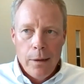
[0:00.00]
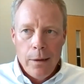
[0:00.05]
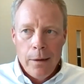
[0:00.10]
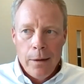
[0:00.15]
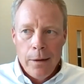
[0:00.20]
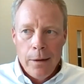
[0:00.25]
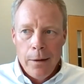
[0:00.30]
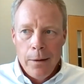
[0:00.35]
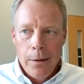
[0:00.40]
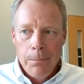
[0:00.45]

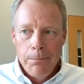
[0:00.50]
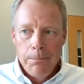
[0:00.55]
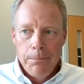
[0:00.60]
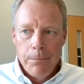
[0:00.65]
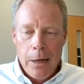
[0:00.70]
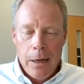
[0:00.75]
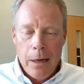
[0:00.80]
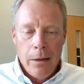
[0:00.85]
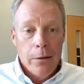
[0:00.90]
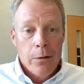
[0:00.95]

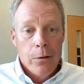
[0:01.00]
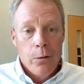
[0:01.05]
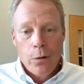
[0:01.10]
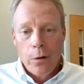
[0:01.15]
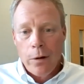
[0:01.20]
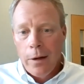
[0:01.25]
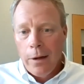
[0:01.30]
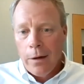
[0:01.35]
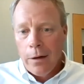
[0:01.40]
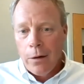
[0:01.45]
I like the
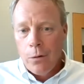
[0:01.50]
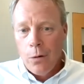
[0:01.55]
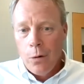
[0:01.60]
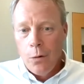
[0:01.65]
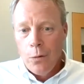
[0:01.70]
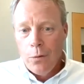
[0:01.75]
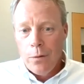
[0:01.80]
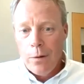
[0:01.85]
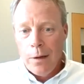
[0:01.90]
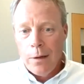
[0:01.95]
organic growth.